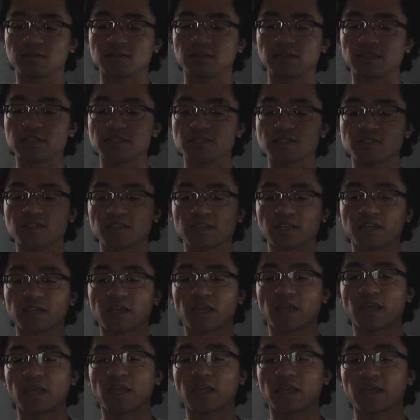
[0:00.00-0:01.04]

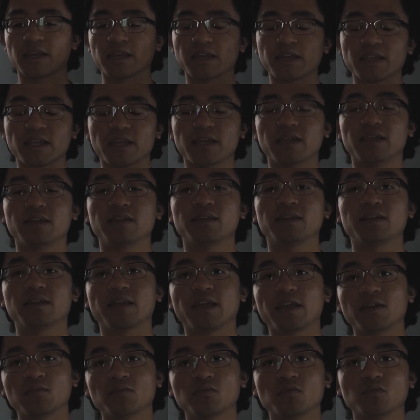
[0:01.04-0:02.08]
it
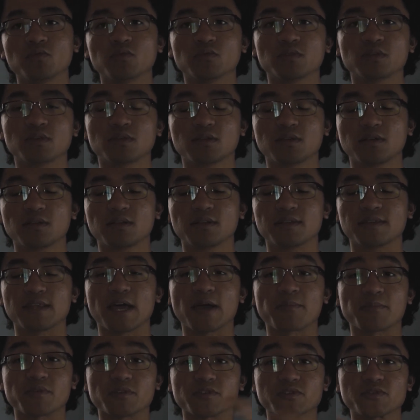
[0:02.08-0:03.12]
enabled
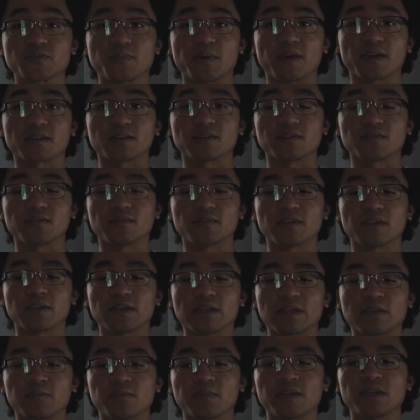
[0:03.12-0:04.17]
that perspective.
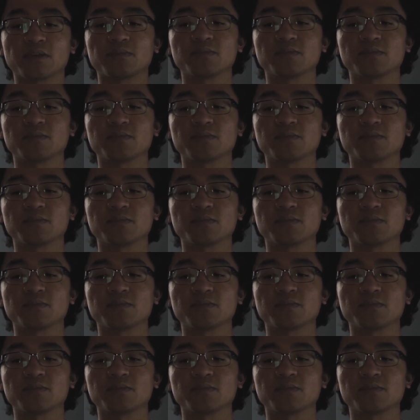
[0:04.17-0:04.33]
It made